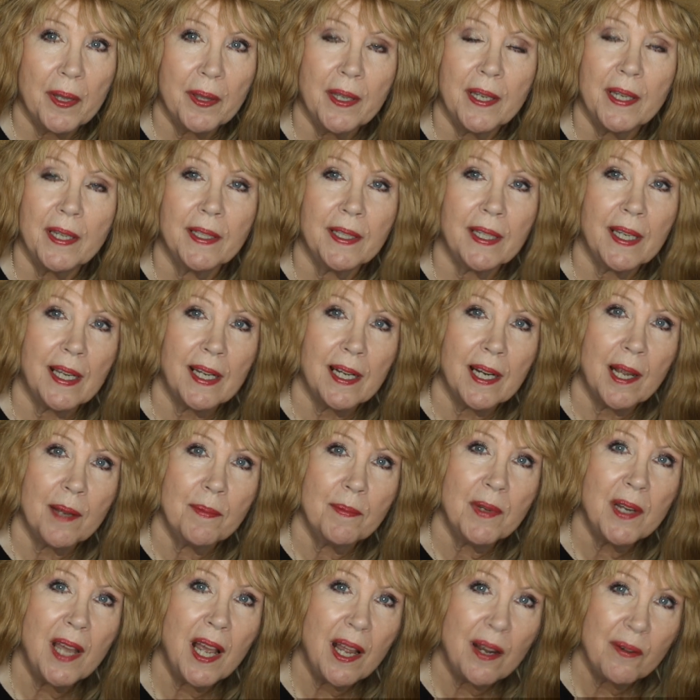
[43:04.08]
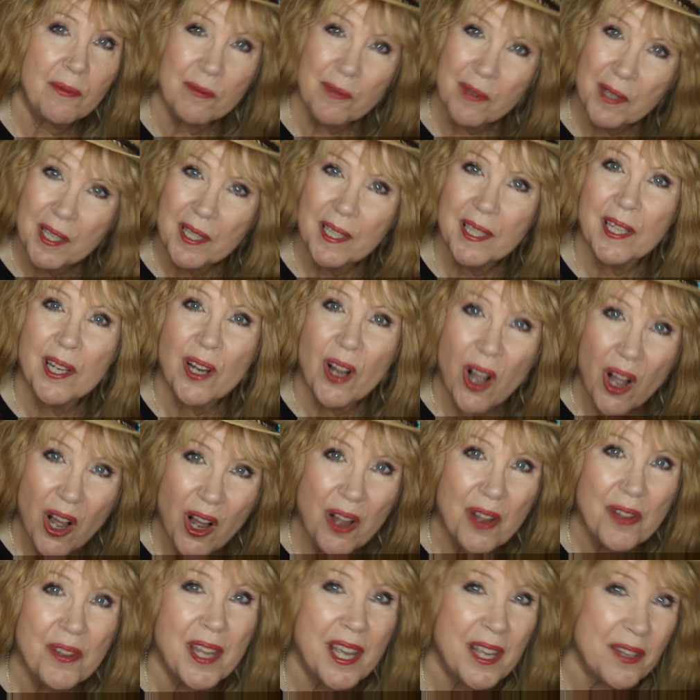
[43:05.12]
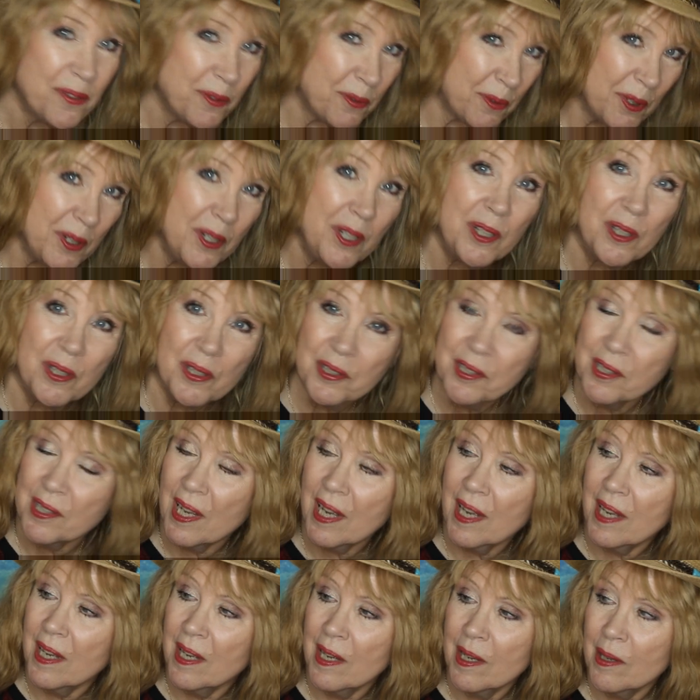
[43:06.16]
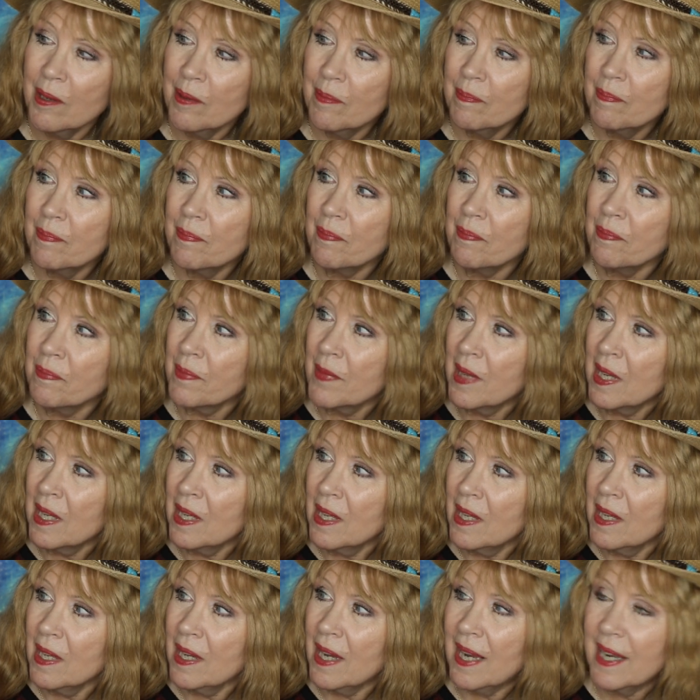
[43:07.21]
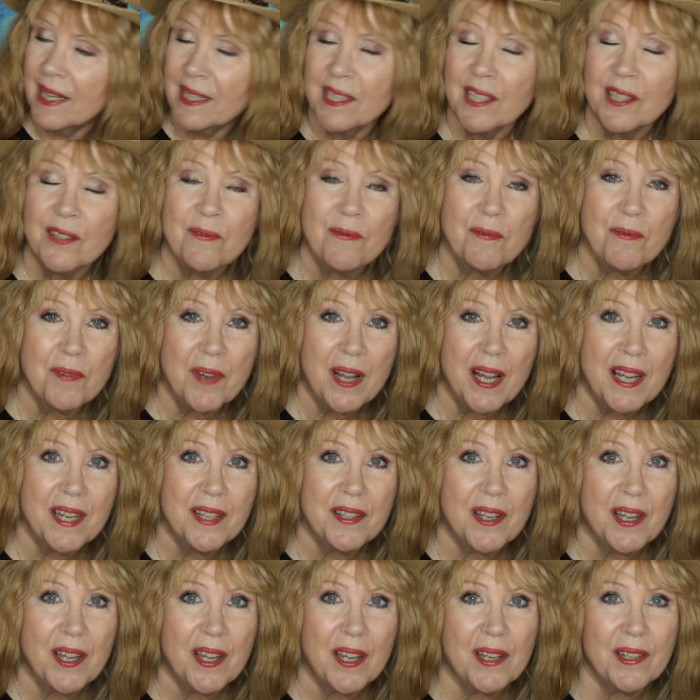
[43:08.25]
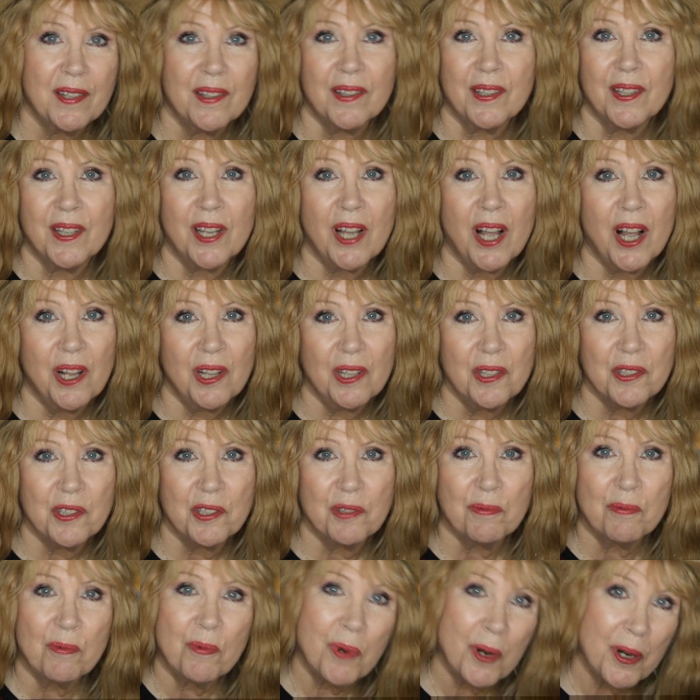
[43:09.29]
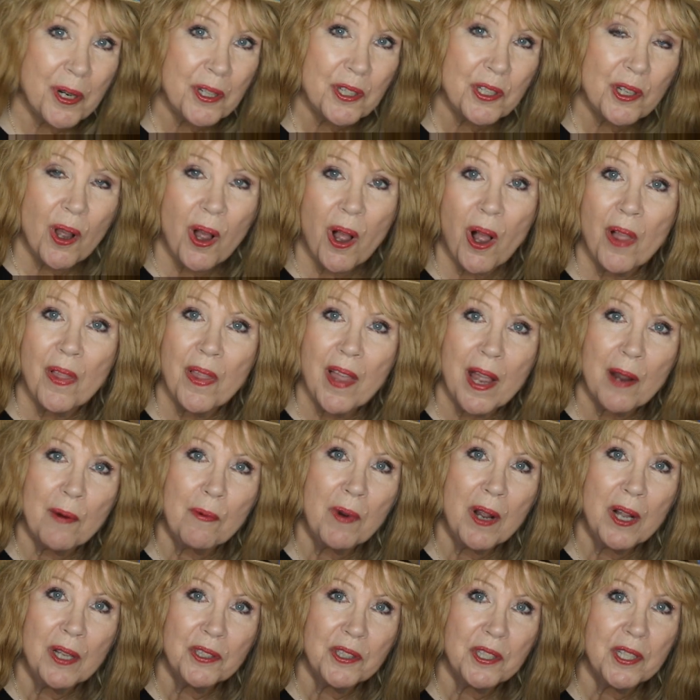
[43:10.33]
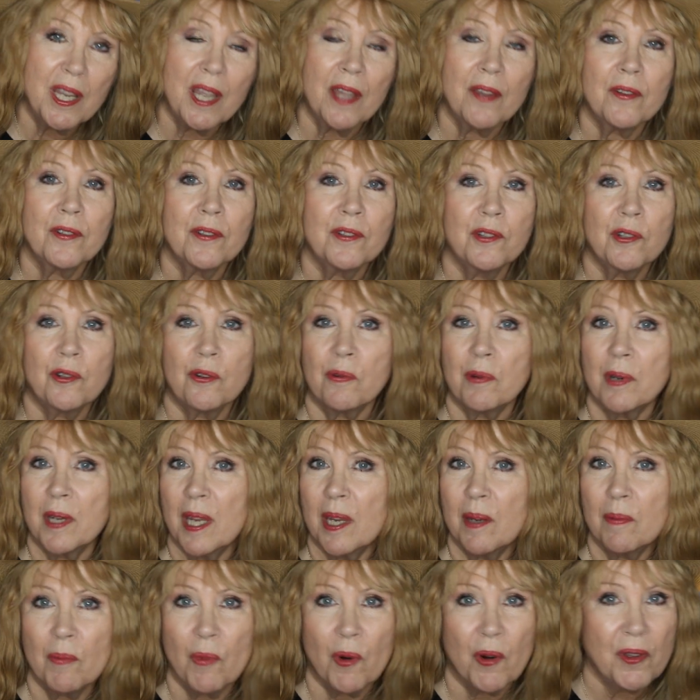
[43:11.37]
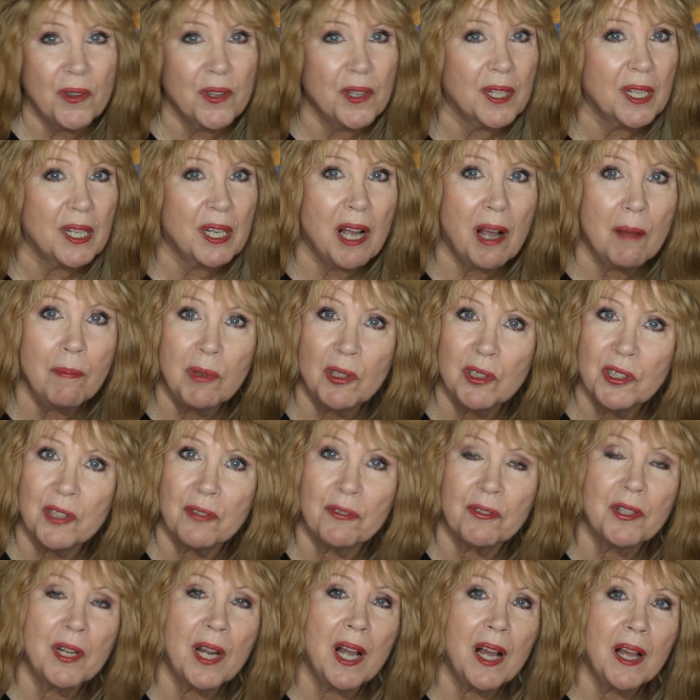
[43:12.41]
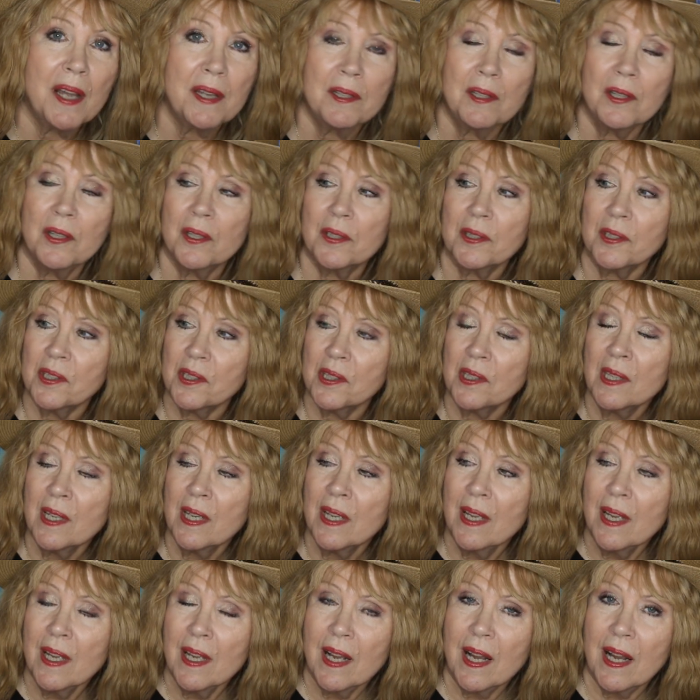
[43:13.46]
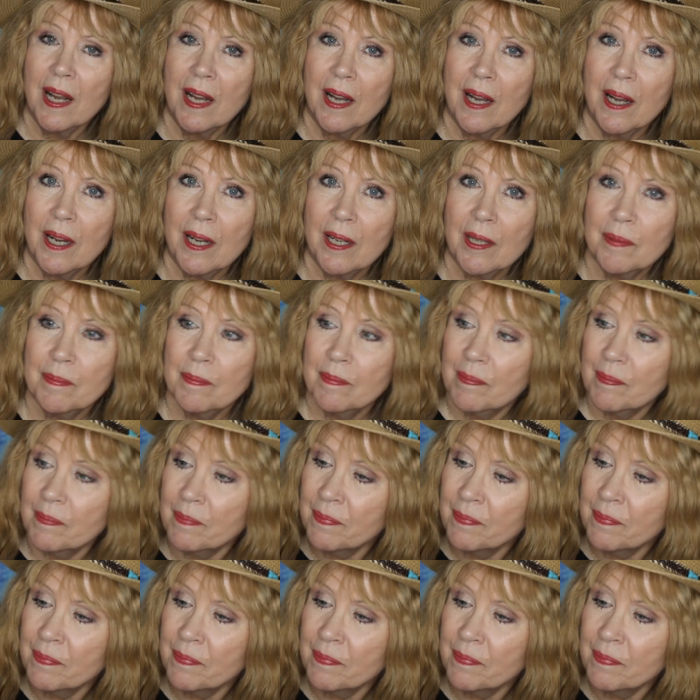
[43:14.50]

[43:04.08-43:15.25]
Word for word: with it, and I'm not really all that thrilled. I didn't find that the colors worked all that well together to create more than a couple different eye looks. I